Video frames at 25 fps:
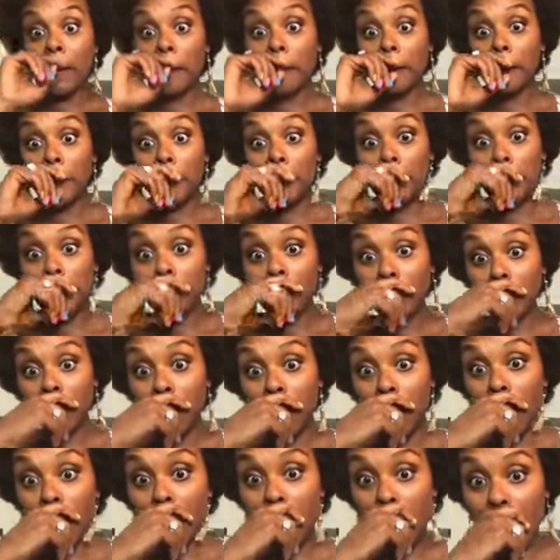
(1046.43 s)
Okay.
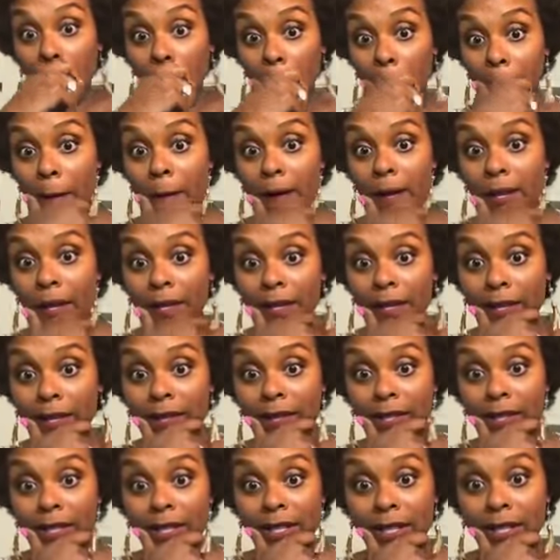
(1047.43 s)

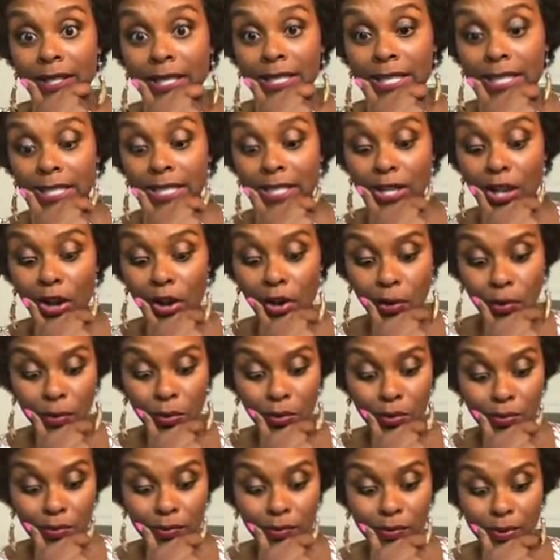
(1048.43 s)
So,
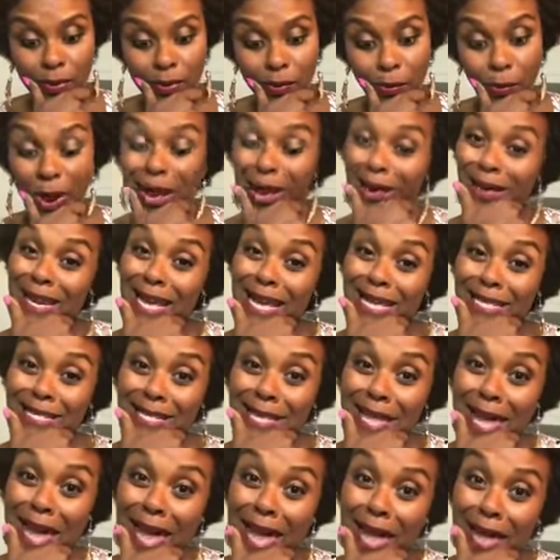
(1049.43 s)
well, that's that.
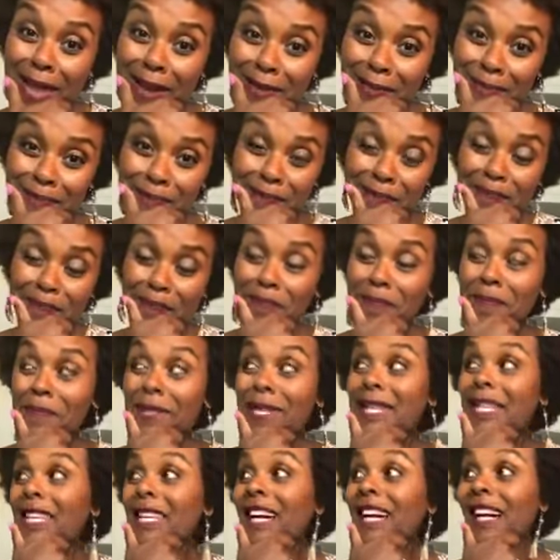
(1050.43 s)

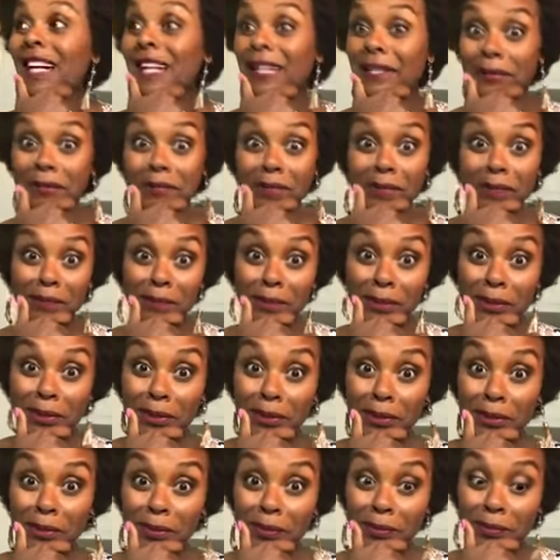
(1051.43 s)
Look,
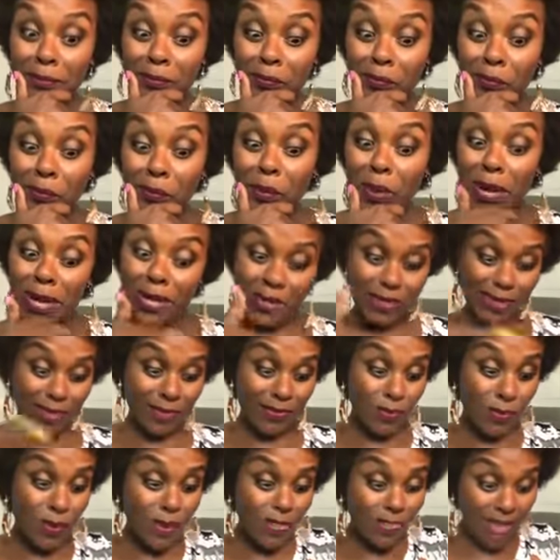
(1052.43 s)
we thank
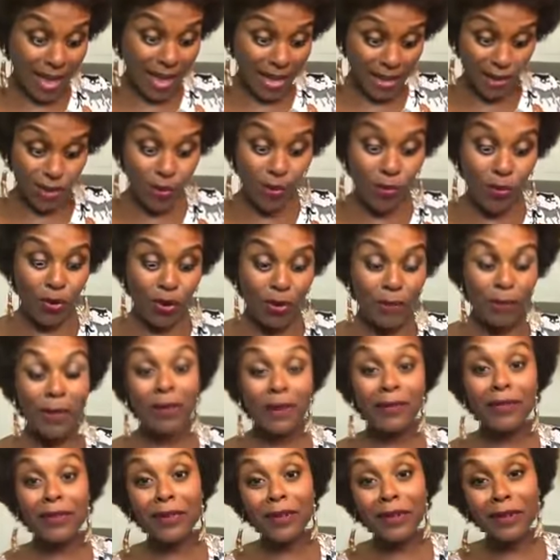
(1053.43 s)
you, watermelon, for
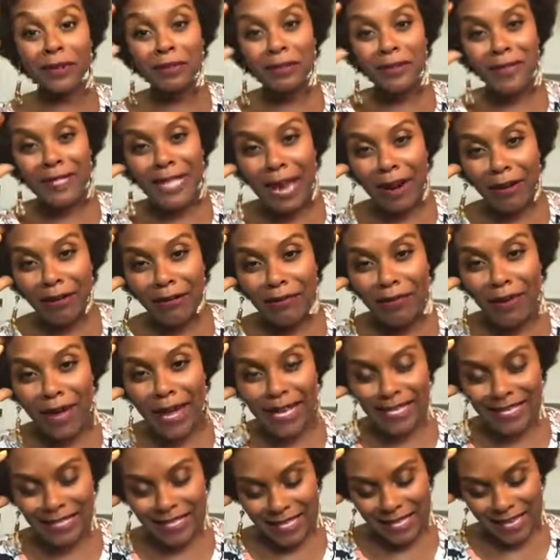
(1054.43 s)
sacrificing
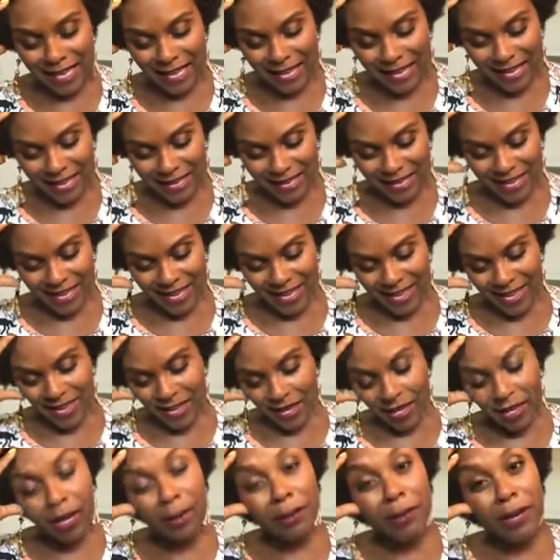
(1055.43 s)
and coming on
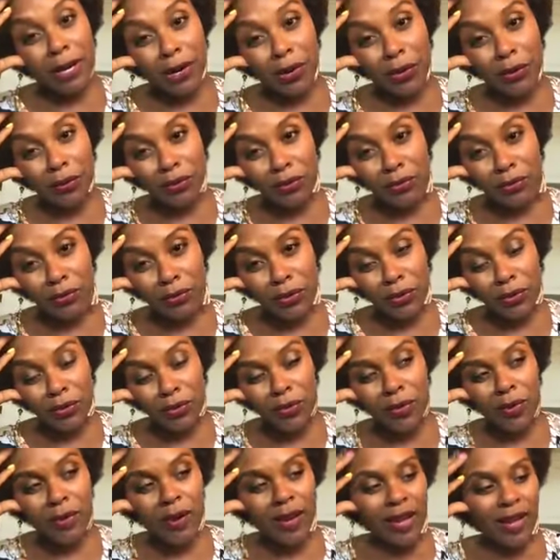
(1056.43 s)
through
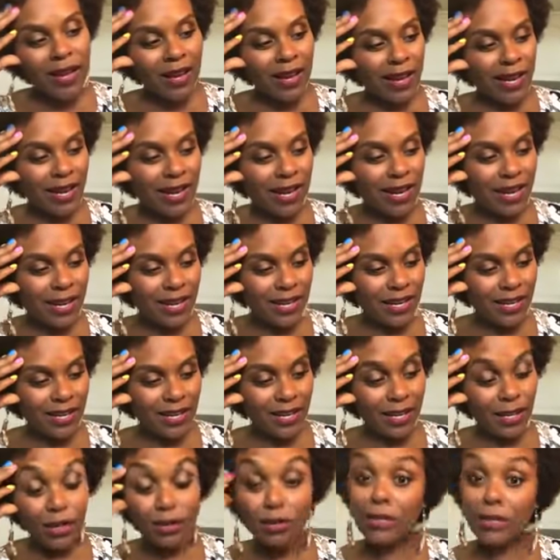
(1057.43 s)
and
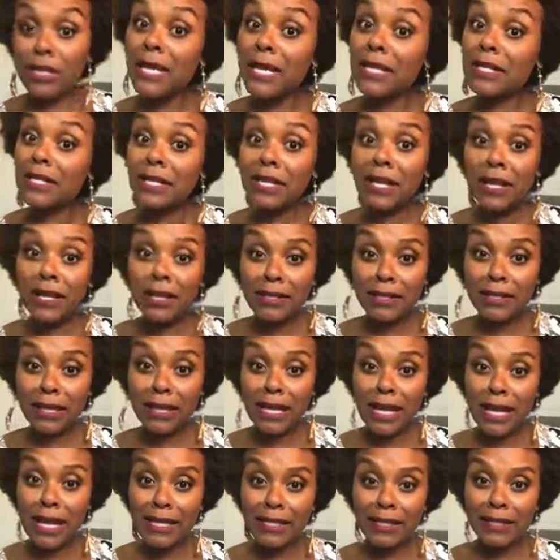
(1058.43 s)
teaching us a lesson
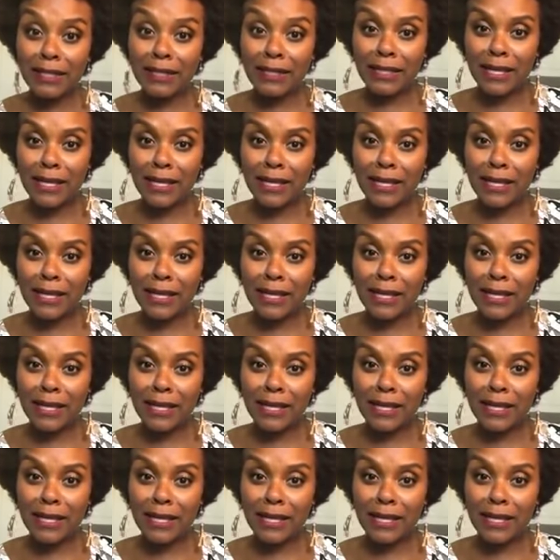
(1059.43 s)
tonight